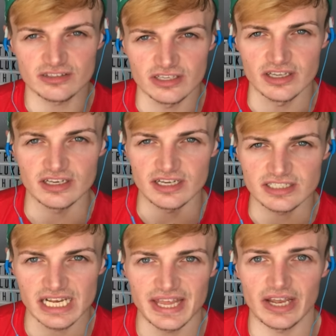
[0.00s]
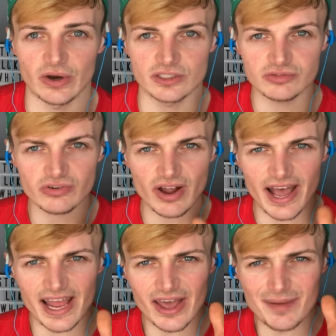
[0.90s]
and then goes
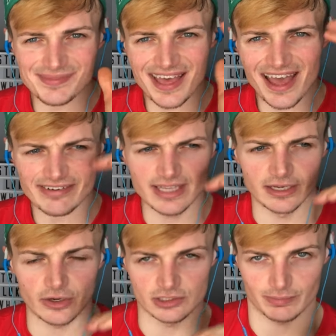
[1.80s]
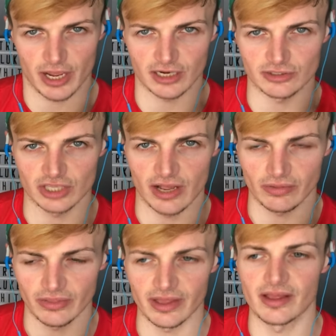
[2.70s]
right up there and then goes back down
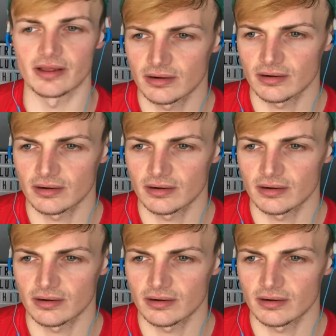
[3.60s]
there.